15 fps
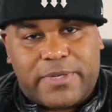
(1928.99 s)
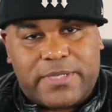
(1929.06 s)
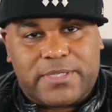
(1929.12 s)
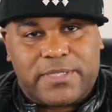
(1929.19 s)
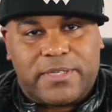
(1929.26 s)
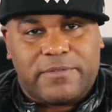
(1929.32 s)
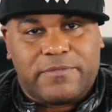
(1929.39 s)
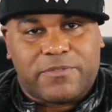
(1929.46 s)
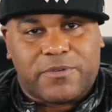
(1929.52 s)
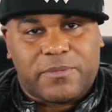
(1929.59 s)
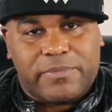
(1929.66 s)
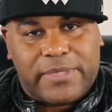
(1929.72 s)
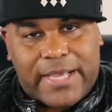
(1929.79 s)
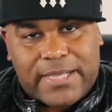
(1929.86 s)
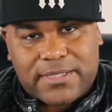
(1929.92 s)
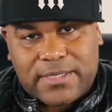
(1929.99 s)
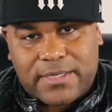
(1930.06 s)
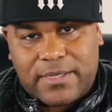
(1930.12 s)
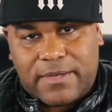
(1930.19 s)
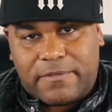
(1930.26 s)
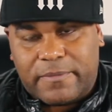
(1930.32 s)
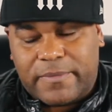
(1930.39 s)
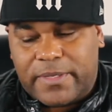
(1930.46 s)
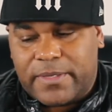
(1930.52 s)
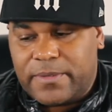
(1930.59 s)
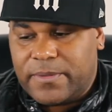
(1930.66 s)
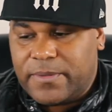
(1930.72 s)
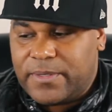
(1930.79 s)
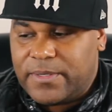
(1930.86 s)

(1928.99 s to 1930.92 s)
president for Blacks in Government,